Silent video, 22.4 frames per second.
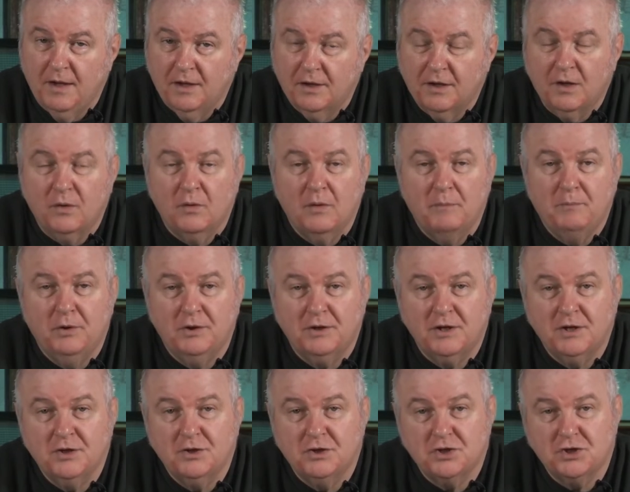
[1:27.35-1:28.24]
they were put
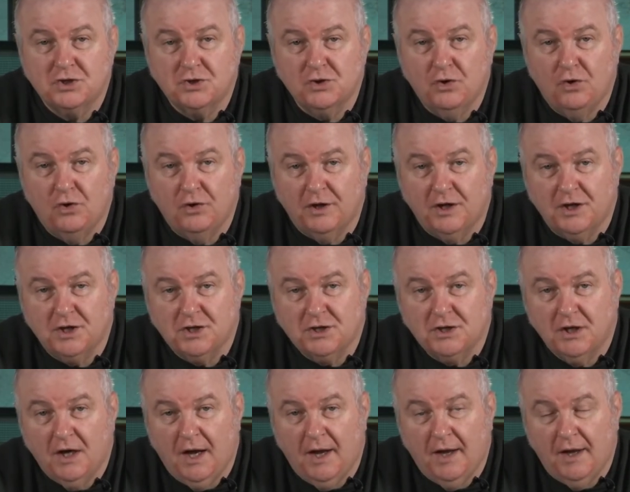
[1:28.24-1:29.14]
into storage,
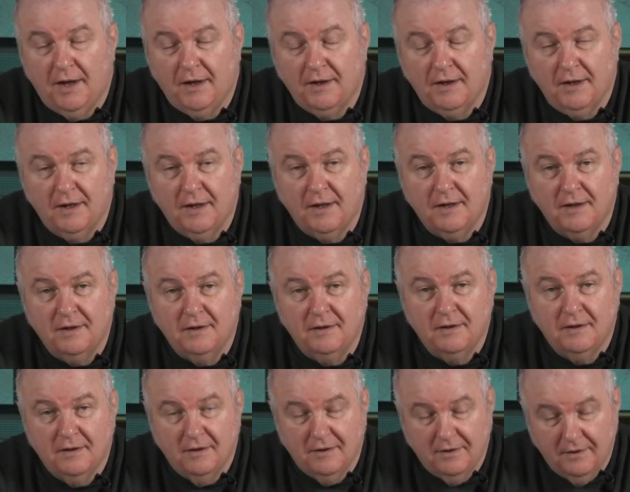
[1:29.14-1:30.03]
and in
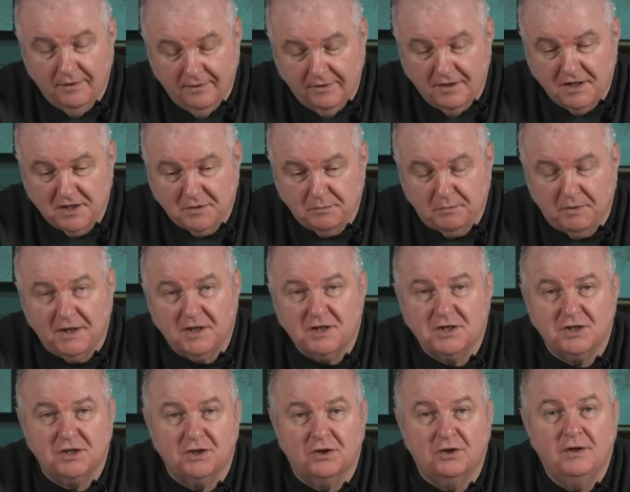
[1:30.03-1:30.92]
this place
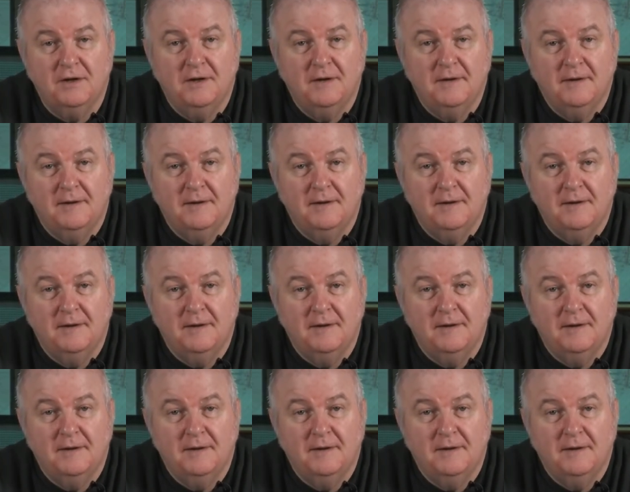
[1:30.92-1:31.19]
here,